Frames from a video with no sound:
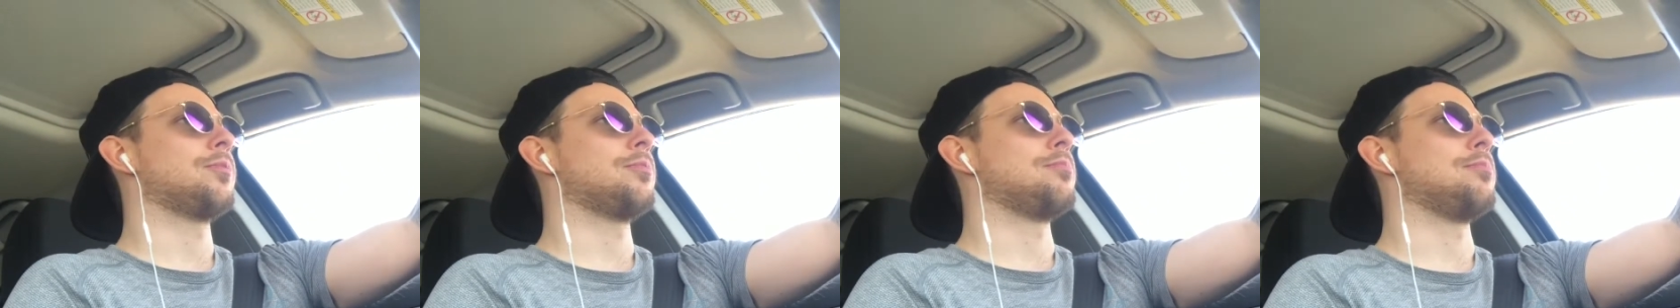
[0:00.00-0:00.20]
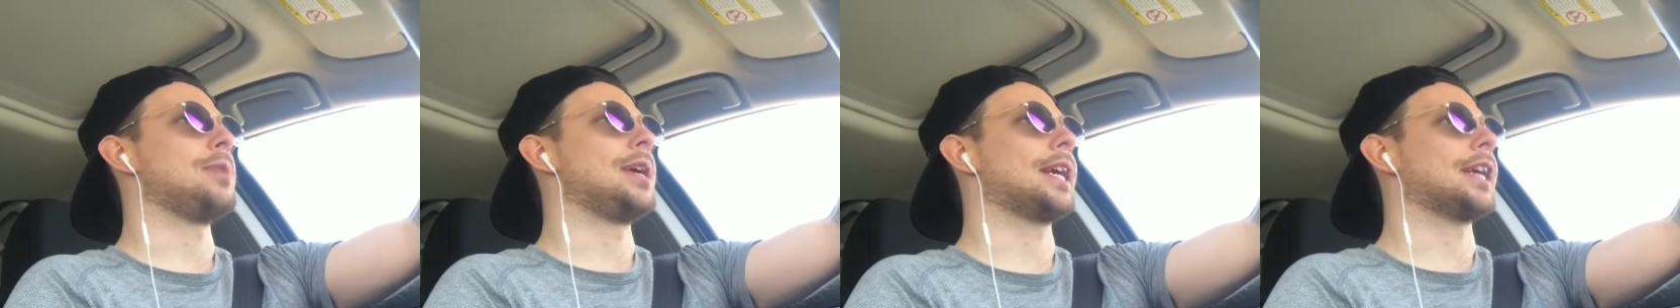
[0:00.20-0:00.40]

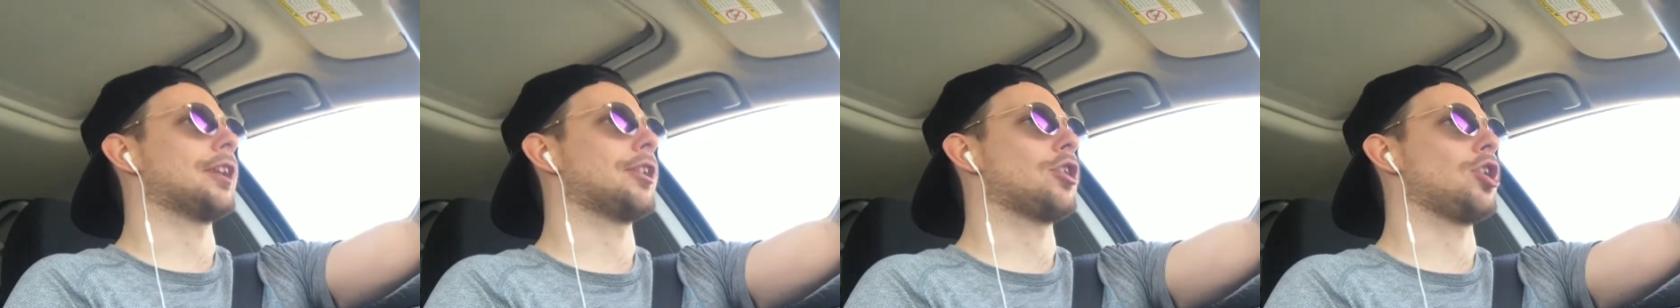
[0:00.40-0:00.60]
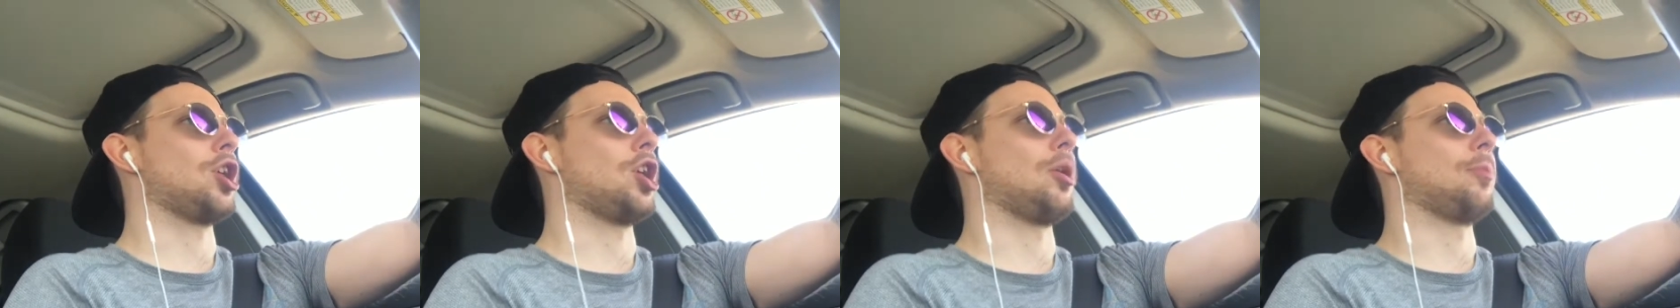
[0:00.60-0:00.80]
make a
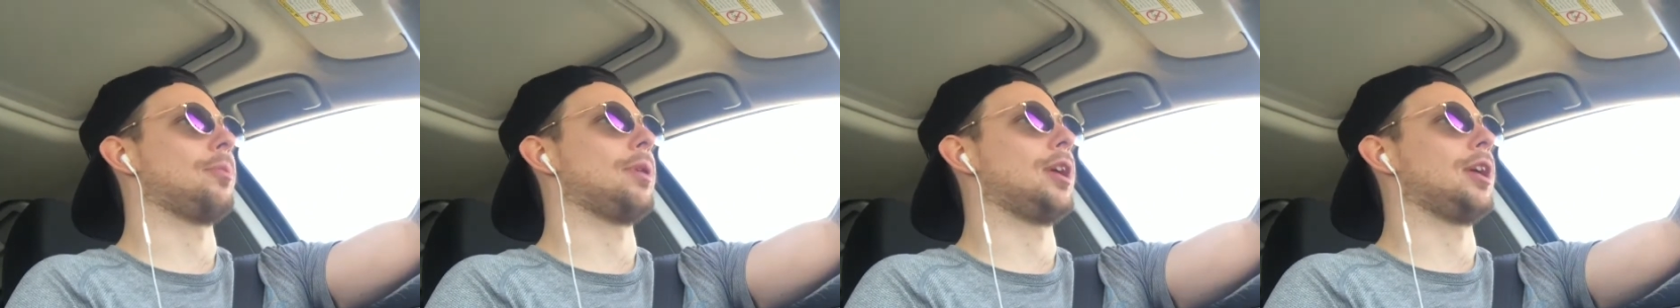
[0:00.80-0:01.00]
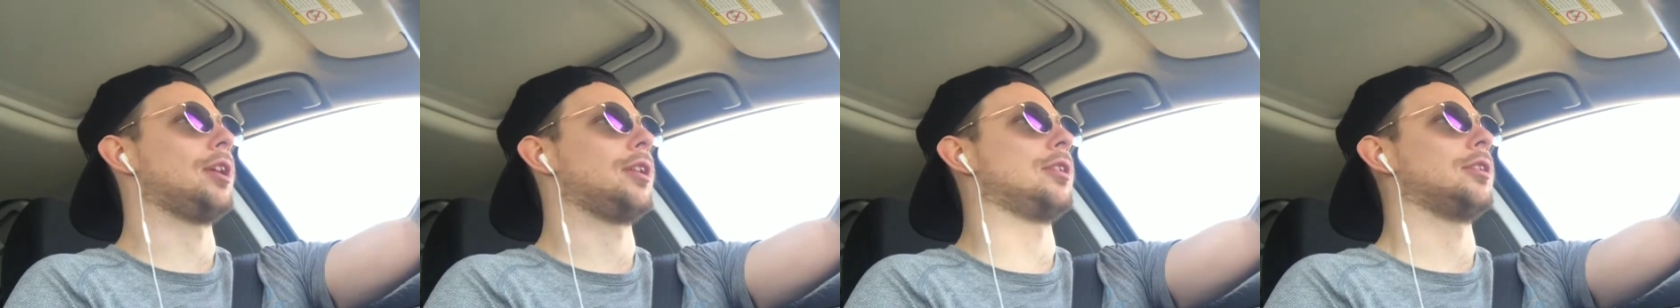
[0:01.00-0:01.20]

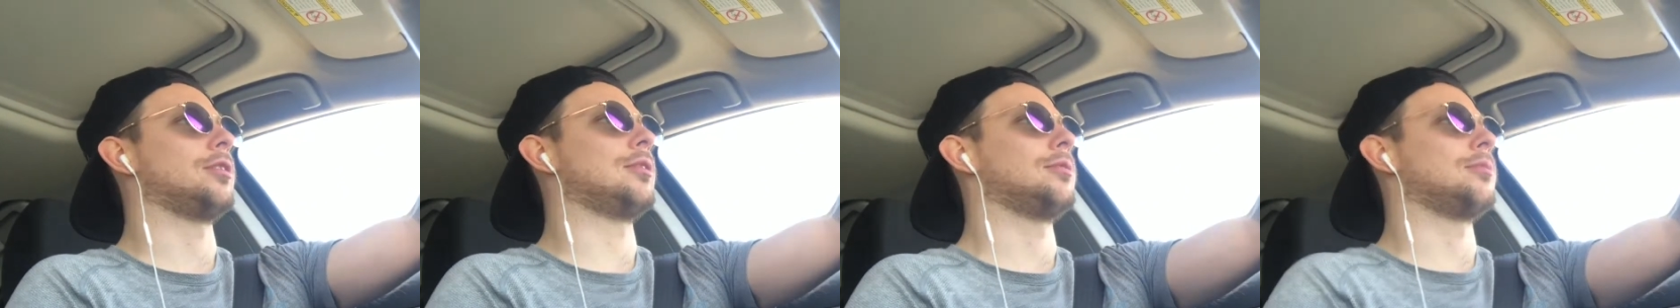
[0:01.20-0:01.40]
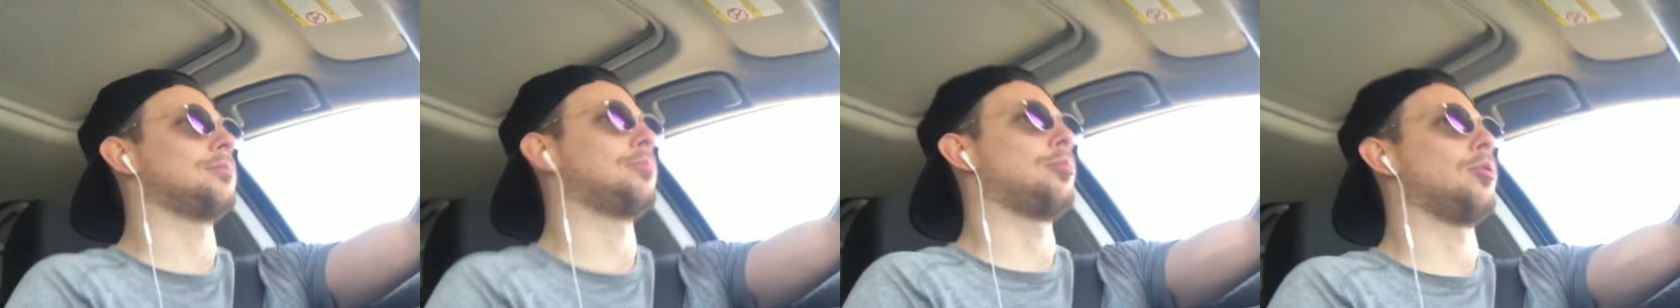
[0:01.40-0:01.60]
comment,
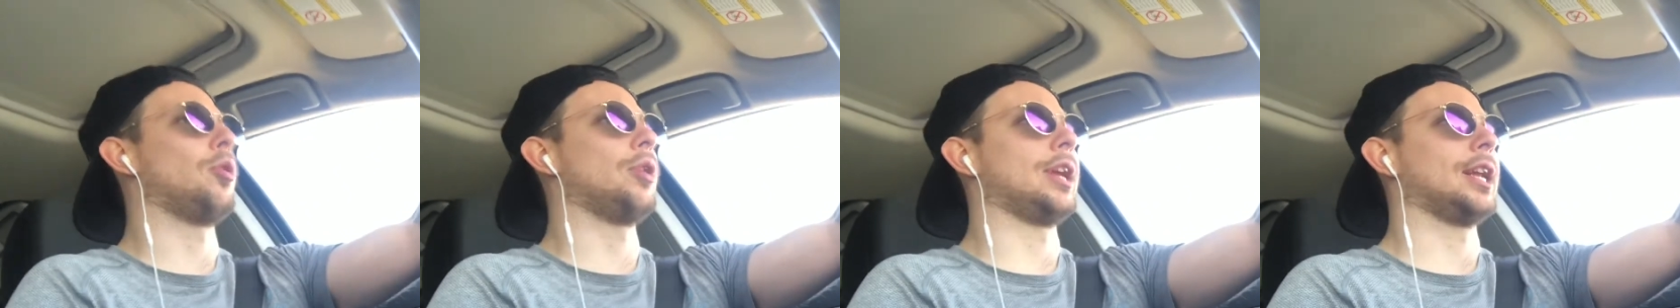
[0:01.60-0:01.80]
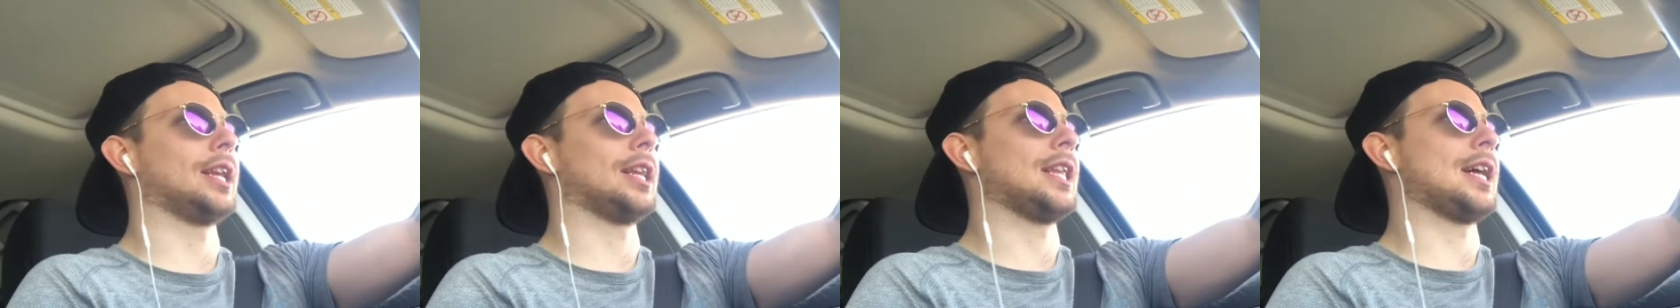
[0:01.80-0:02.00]

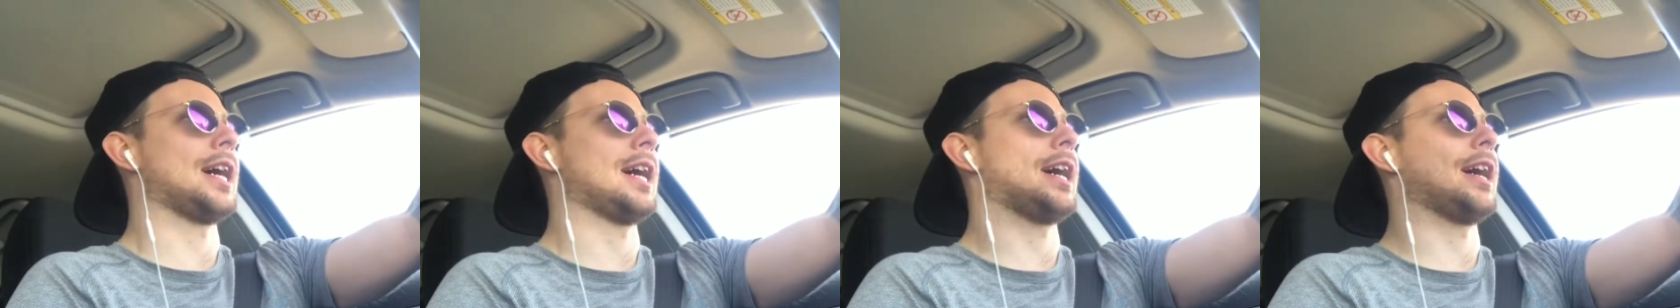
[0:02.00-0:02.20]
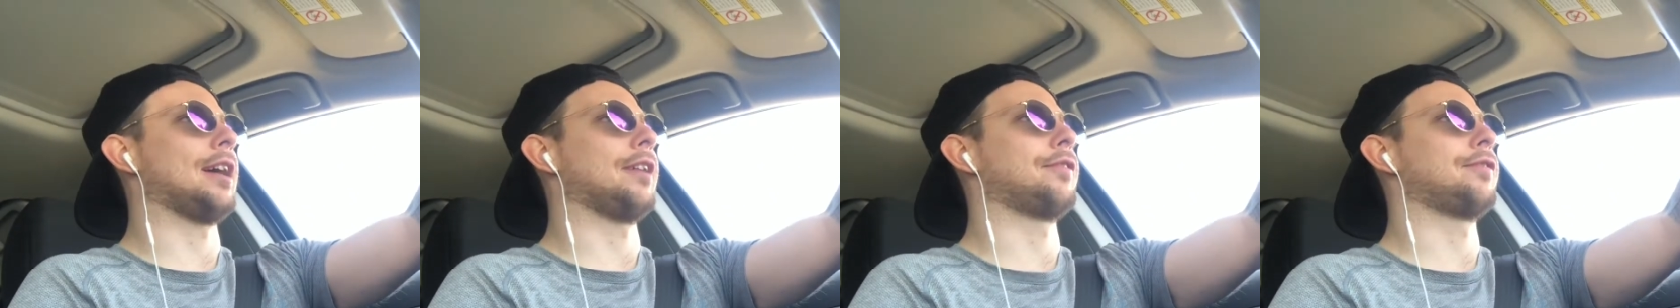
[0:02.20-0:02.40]
point and
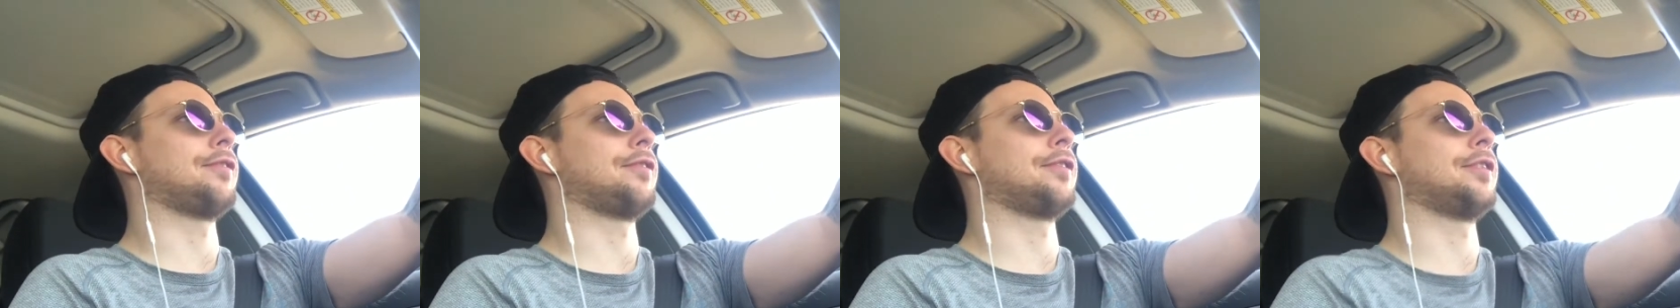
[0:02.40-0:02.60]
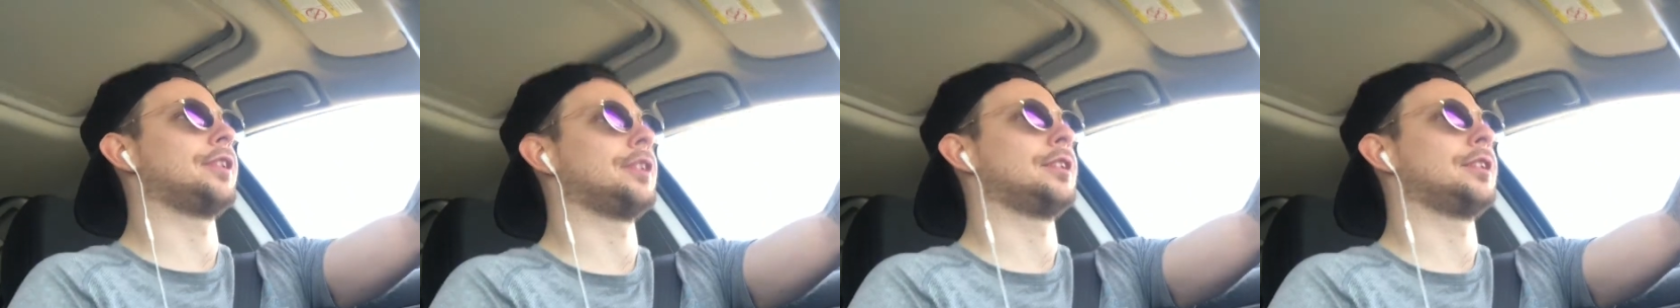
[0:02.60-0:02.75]
laugh,